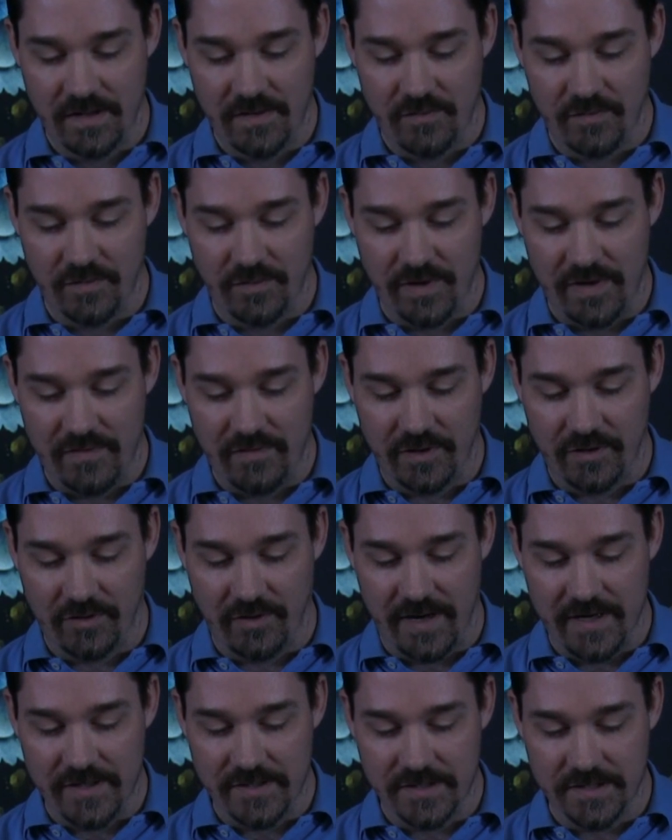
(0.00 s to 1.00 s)
forever
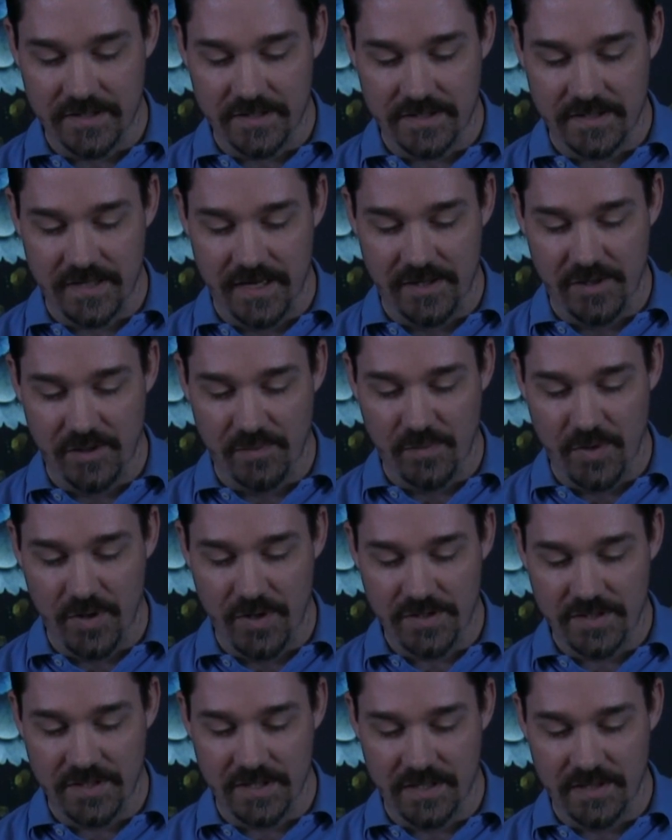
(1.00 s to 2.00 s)
gracious and your
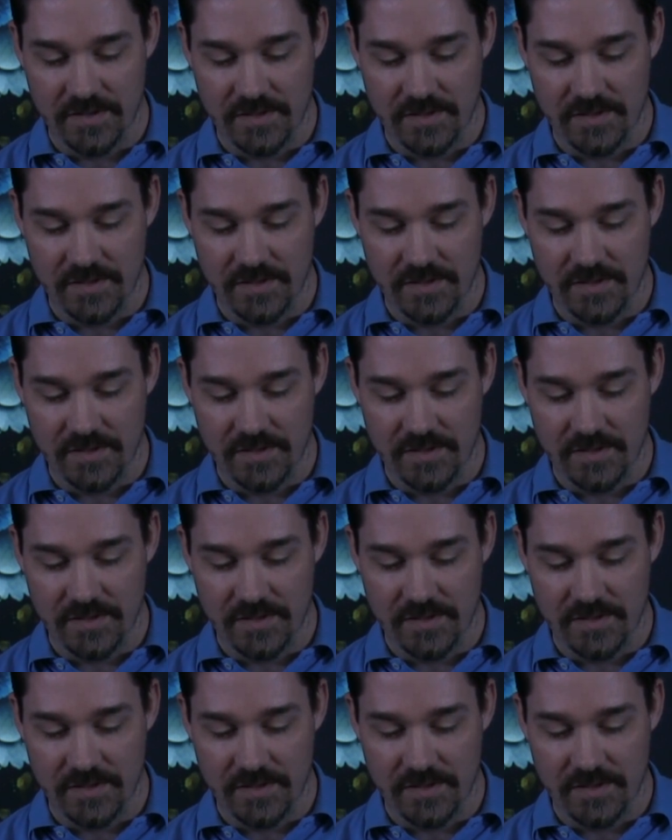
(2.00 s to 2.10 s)
mercy